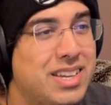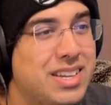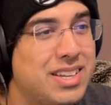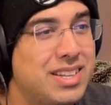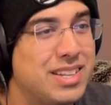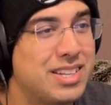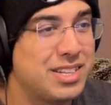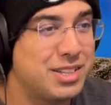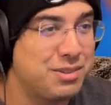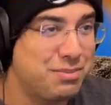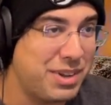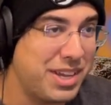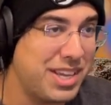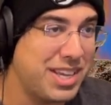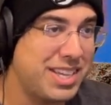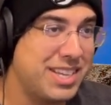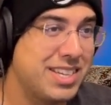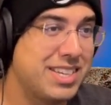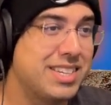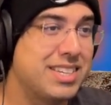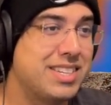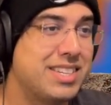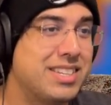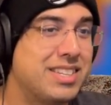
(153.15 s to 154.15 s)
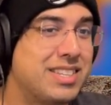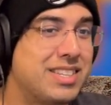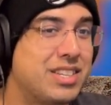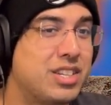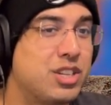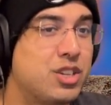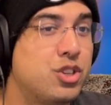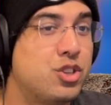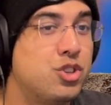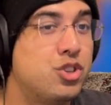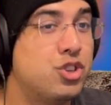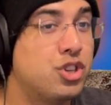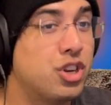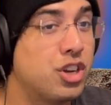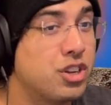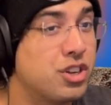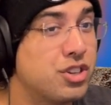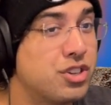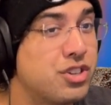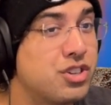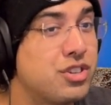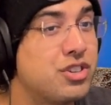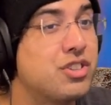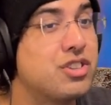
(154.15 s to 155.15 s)
The spec is
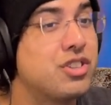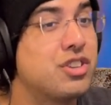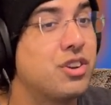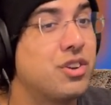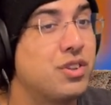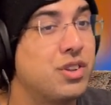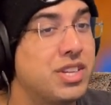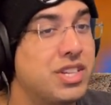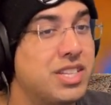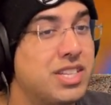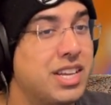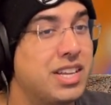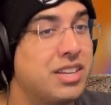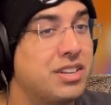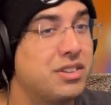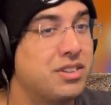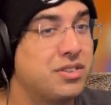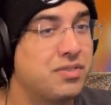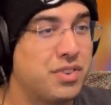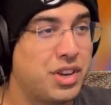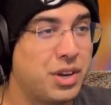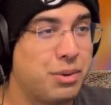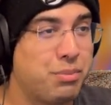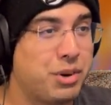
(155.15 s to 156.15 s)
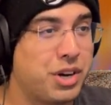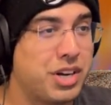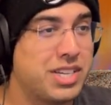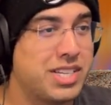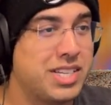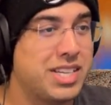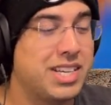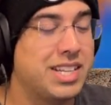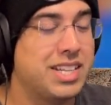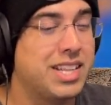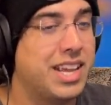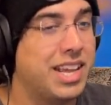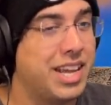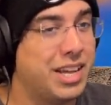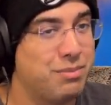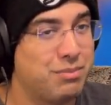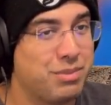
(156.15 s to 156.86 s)
Jungle Shoes, Holy Sandals, Vampire Teeth, and